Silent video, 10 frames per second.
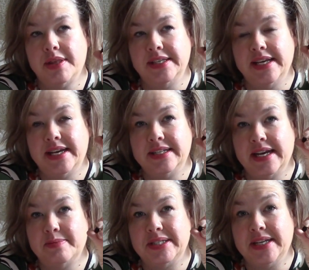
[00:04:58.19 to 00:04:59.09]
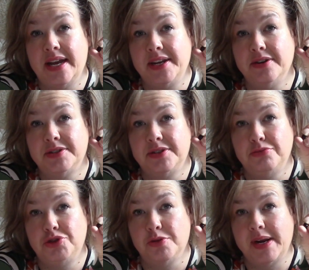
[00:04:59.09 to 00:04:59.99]
they say it can take up to 10 years
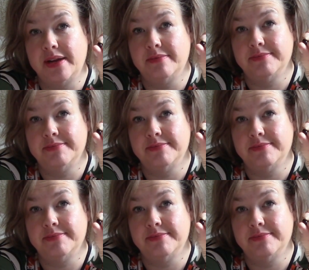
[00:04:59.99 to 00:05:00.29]
to germinate.